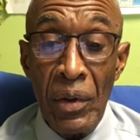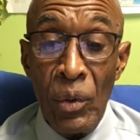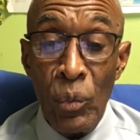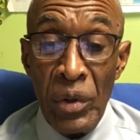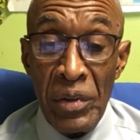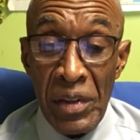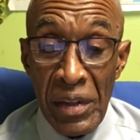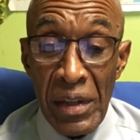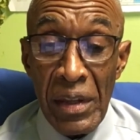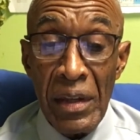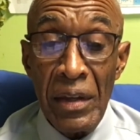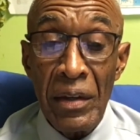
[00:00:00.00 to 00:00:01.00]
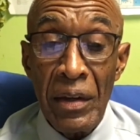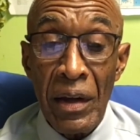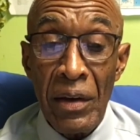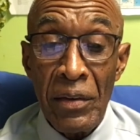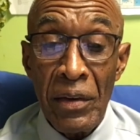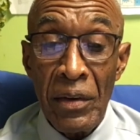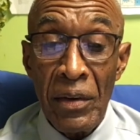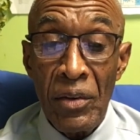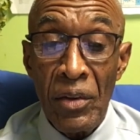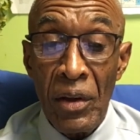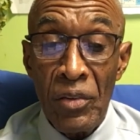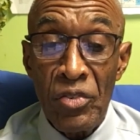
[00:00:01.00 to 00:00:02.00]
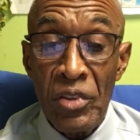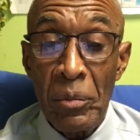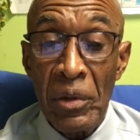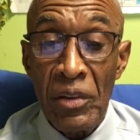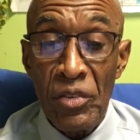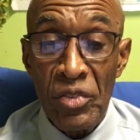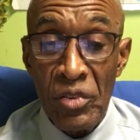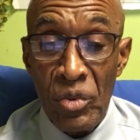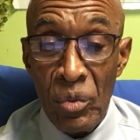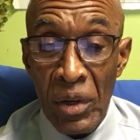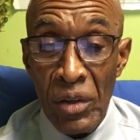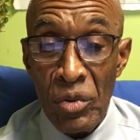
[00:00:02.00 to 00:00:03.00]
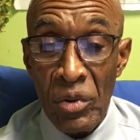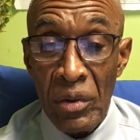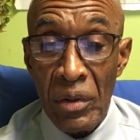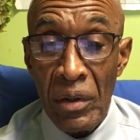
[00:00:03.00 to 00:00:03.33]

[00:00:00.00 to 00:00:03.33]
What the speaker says: when he encountered a similar situation,